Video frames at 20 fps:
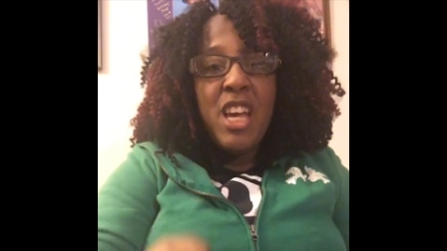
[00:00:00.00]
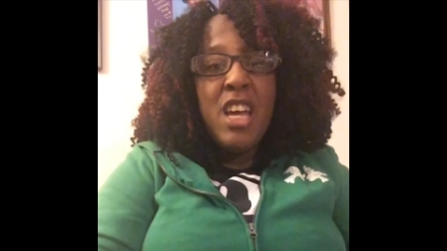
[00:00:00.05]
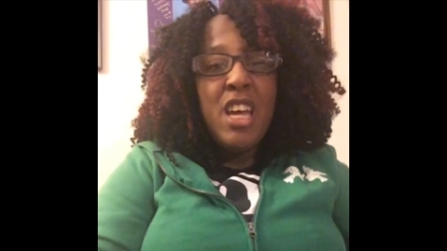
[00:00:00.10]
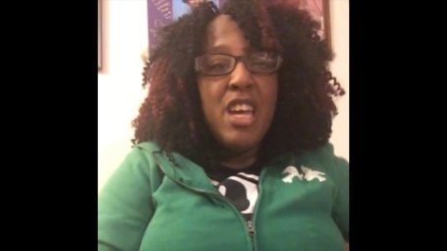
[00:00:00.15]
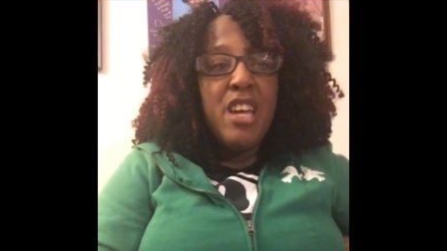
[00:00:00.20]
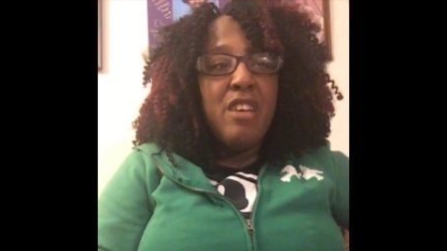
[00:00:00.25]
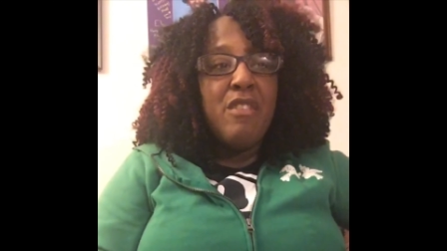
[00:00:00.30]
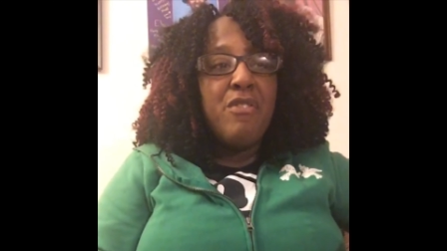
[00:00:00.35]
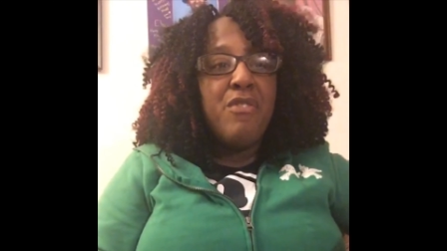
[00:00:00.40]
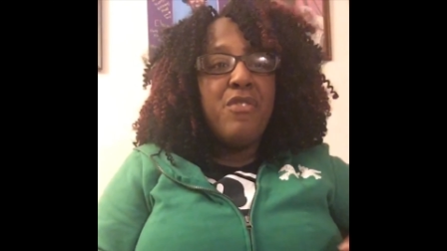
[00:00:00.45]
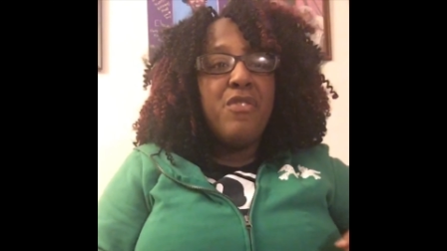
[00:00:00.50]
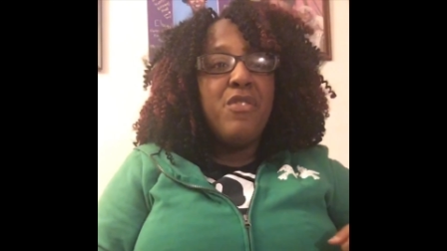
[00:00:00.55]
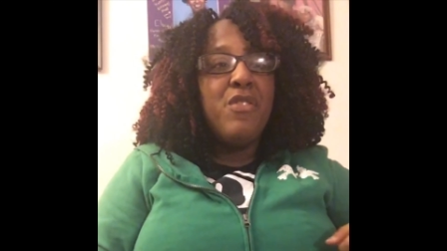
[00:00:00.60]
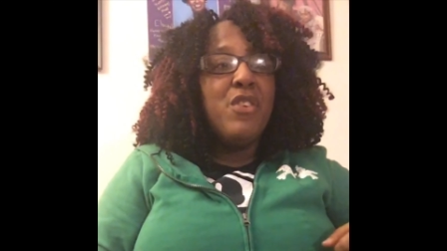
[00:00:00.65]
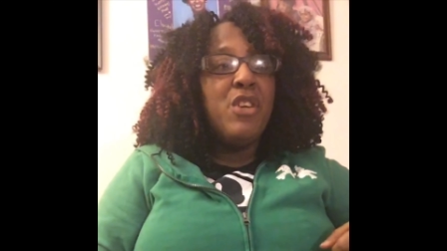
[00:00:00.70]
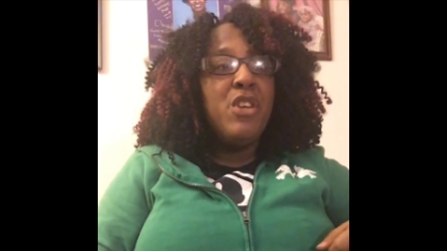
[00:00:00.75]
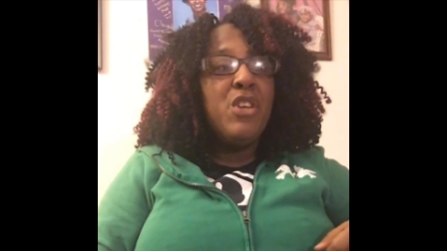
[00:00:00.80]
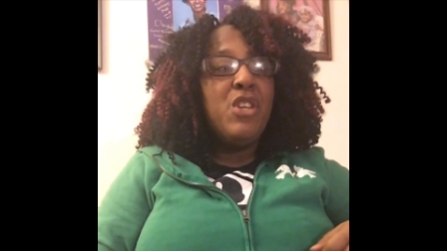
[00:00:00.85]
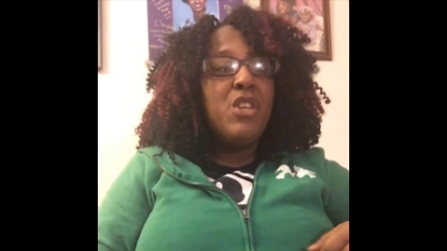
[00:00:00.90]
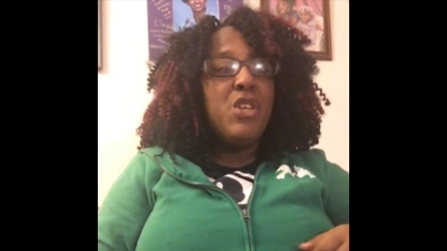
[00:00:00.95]
If
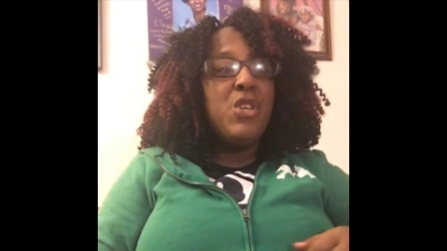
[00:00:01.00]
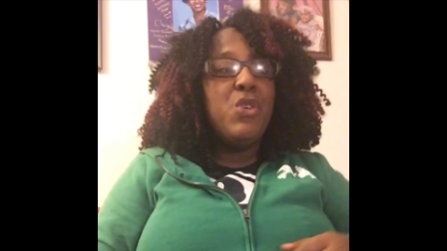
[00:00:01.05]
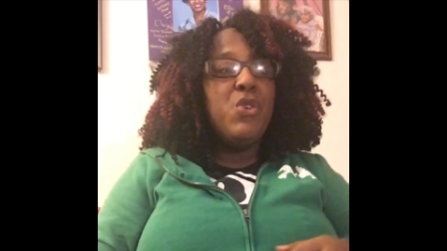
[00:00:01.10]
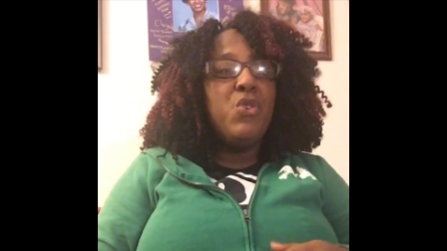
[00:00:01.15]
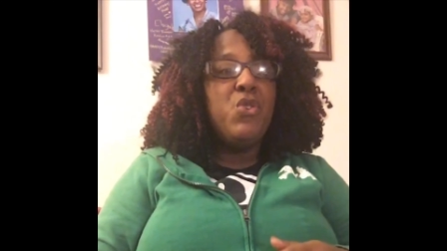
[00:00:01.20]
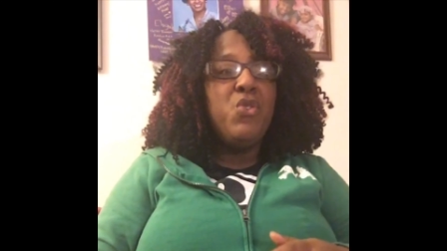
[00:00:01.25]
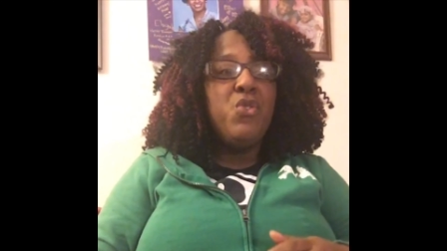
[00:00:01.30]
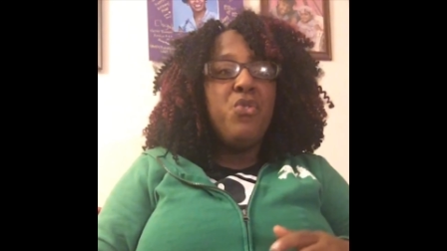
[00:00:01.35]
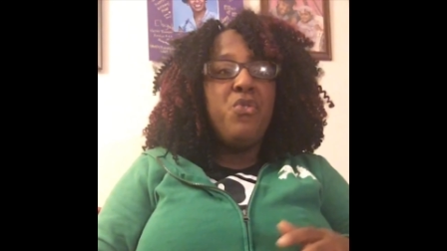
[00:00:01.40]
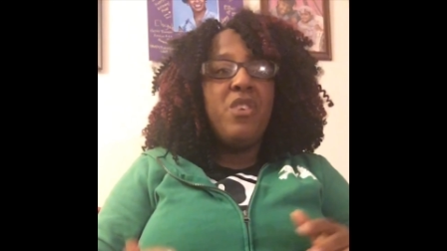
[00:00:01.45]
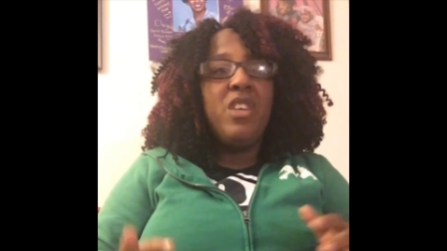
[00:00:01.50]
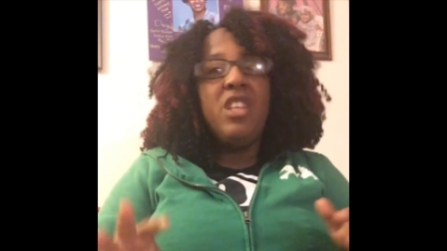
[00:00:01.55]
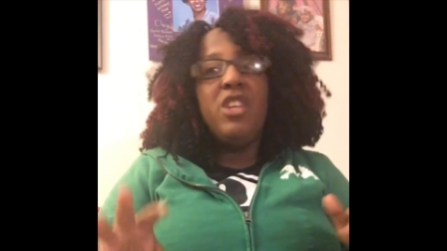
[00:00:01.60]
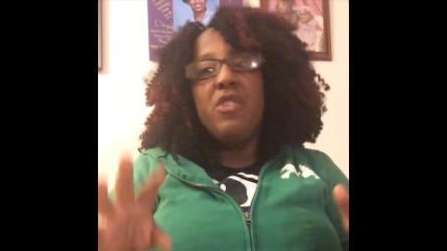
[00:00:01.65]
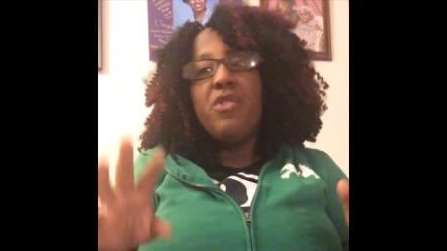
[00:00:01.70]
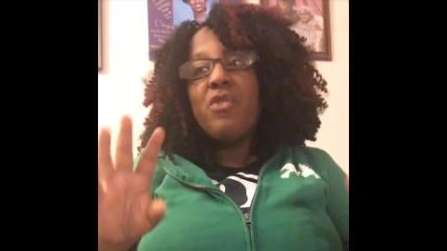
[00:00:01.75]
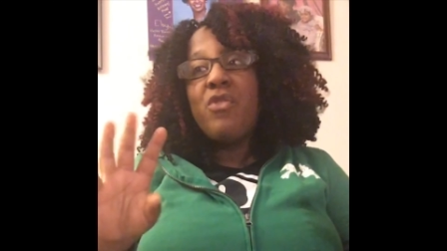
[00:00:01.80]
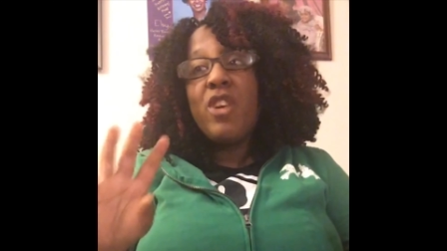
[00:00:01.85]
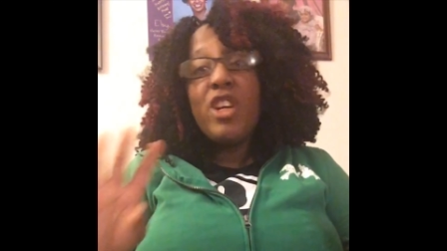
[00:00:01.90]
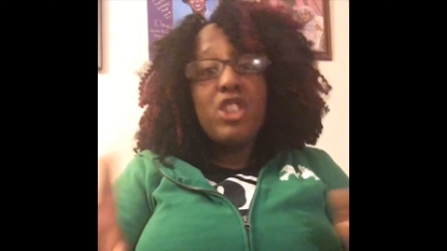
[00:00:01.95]
you
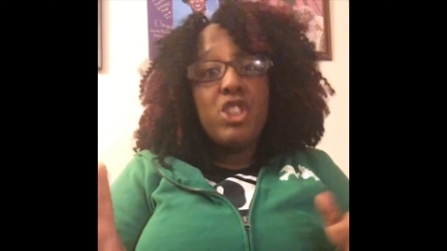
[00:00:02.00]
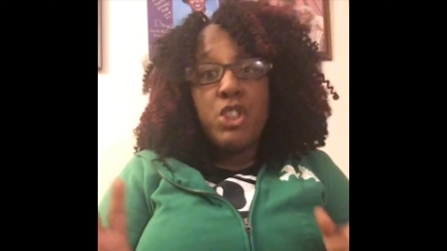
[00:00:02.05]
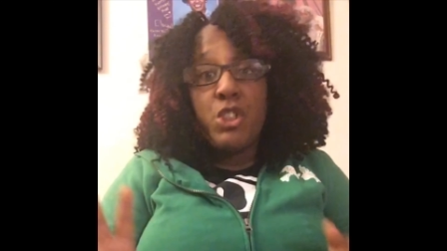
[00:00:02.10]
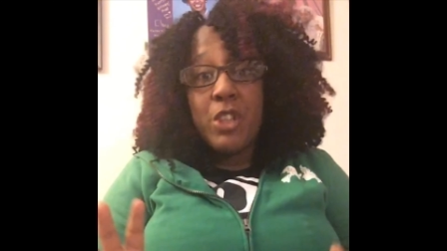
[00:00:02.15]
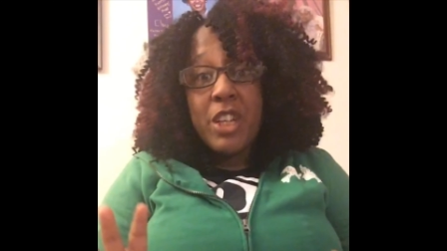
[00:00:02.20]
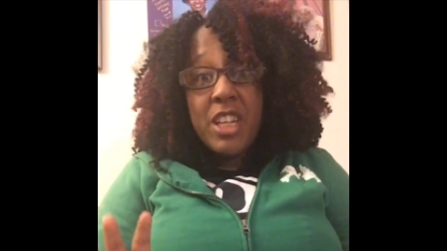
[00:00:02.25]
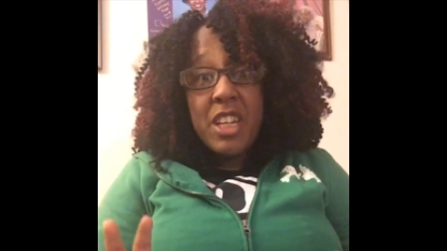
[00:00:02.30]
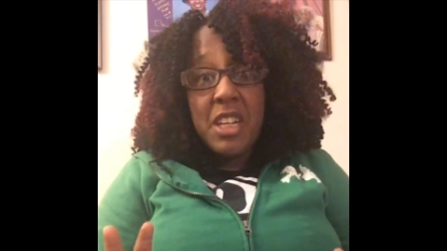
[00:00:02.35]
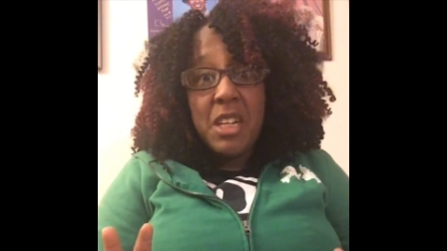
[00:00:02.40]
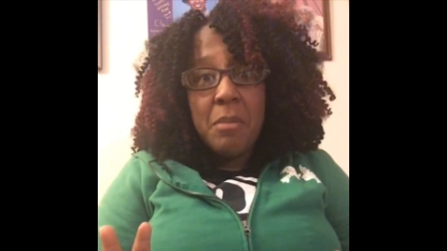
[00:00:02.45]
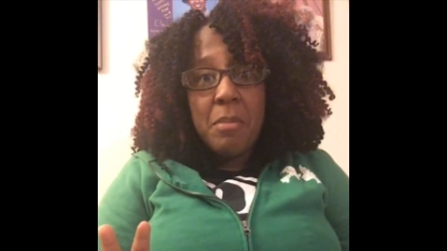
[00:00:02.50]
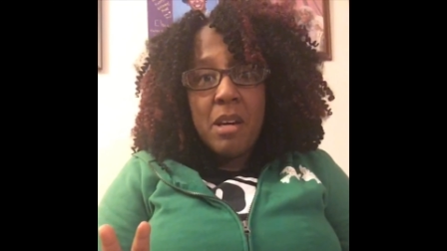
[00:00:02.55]
feeling frustrated